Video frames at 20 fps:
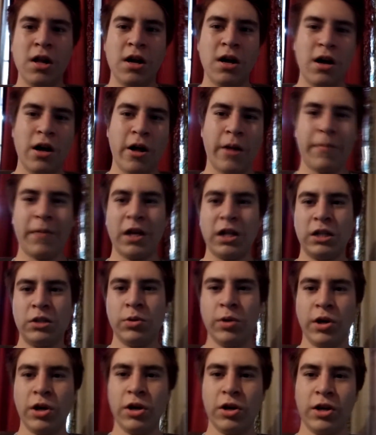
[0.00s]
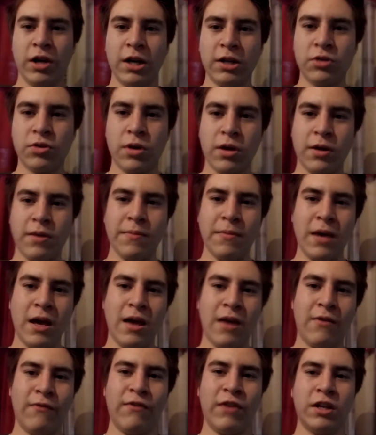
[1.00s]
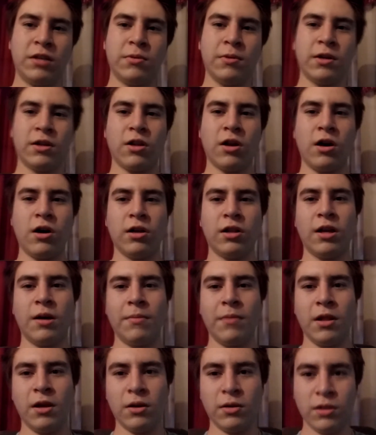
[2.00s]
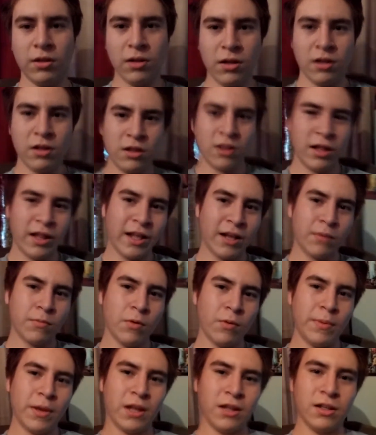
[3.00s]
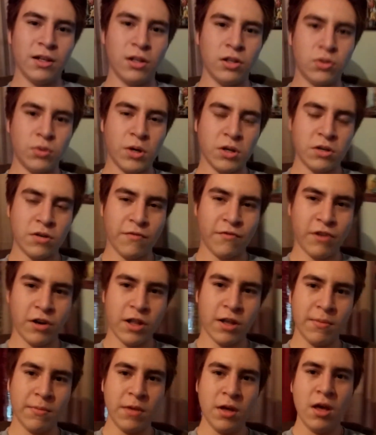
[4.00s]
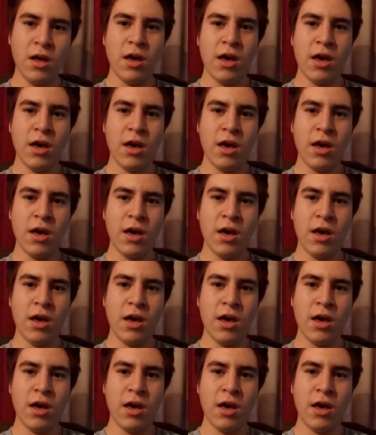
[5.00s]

My Twitter, Instagram, and Facebook, they're all down below, and the link will be in the description for them.